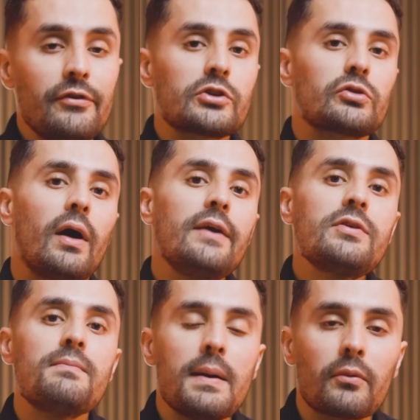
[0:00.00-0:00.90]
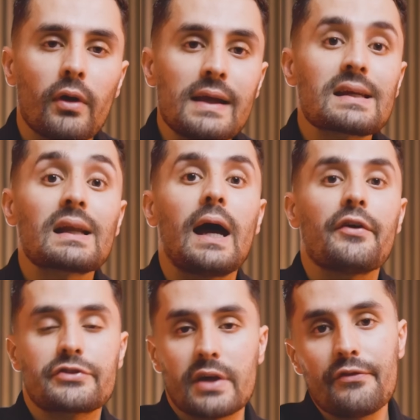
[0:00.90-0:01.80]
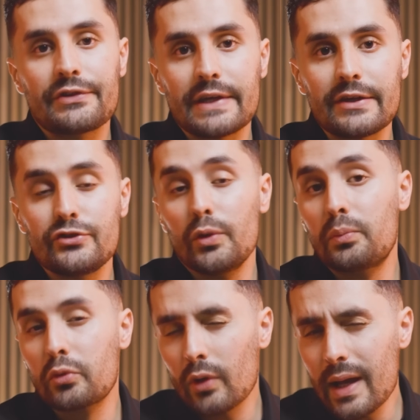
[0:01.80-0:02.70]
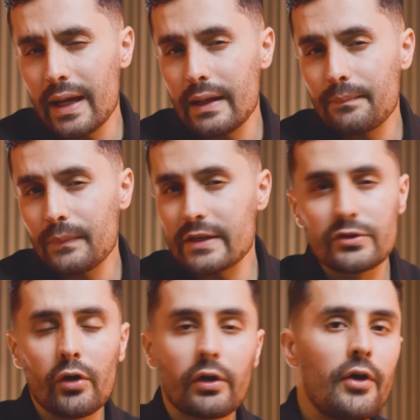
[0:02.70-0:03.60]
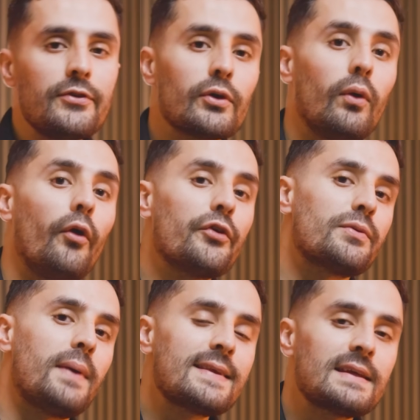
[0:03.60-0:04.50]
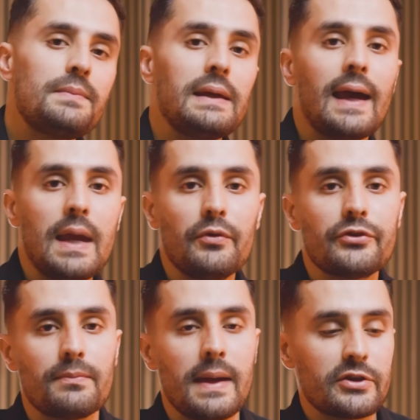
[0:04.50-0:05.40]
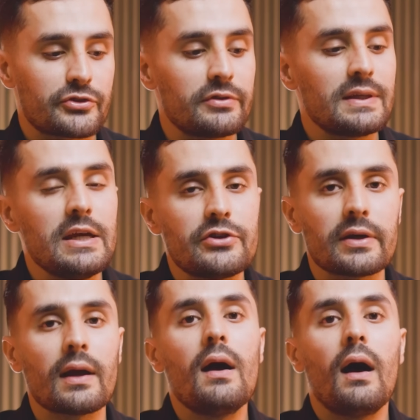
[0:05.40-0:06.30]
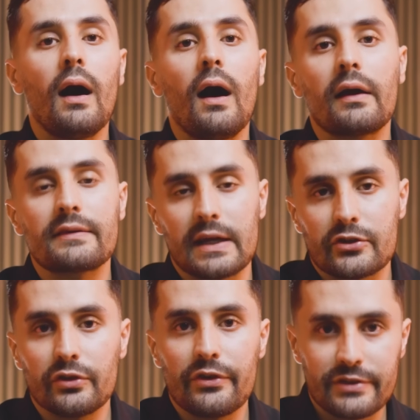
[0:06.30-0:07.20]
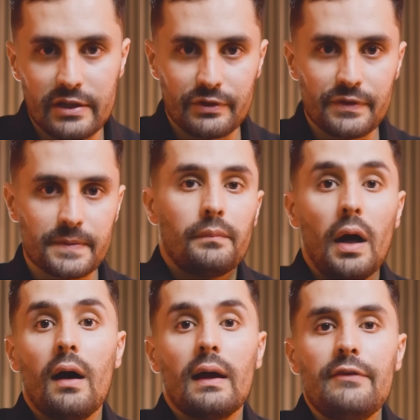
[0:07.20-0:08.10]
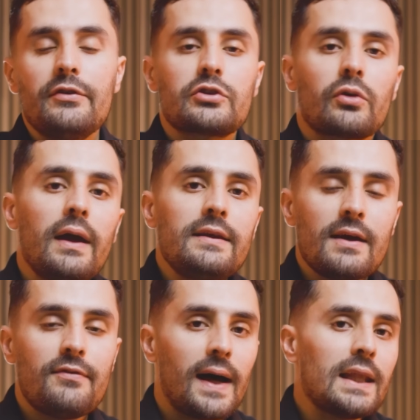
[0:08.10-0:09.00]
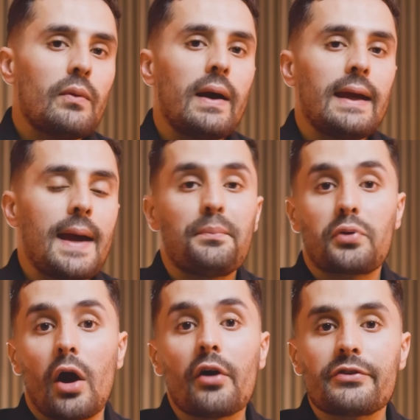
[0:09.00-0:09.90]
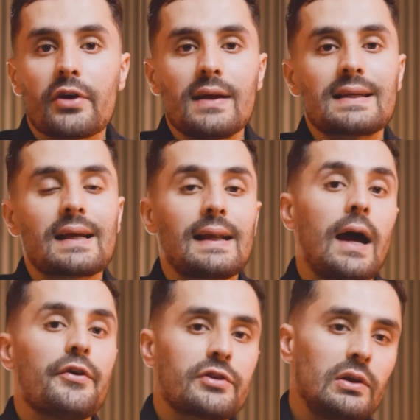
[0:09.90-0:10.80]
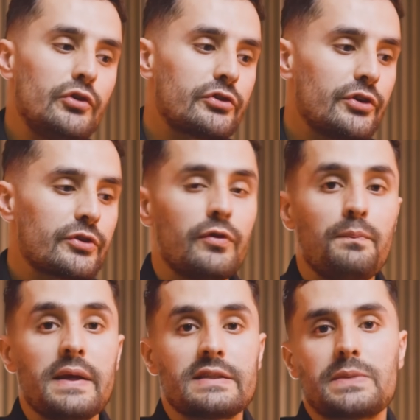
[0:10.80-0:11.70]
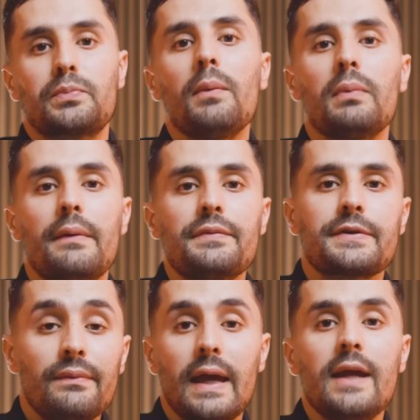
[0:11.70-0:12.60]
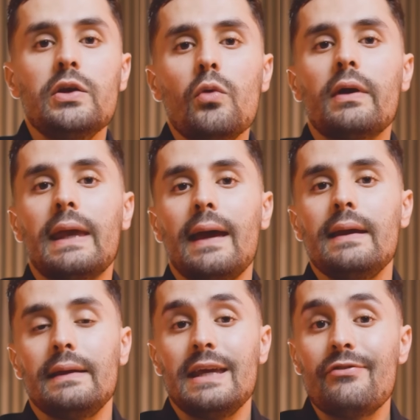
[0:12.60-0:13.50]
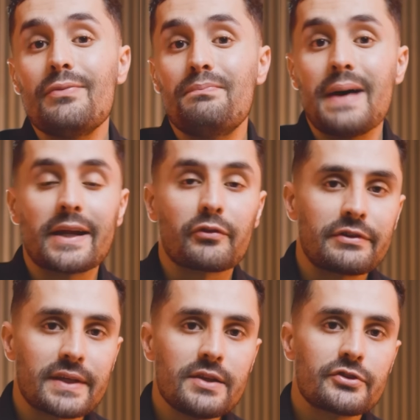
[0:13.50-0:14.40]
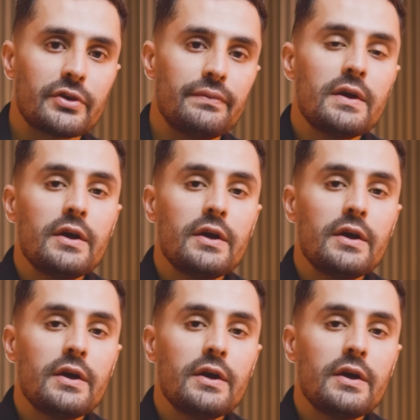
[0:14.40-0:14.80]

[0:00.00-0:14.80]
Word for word: If you're trying to memorize cloud services, your brain is not going to automatically be able to make strategic architectural decisions. But if you're trying to evaluate and prioritize cloud solutions for business problems, then you will gain even better retention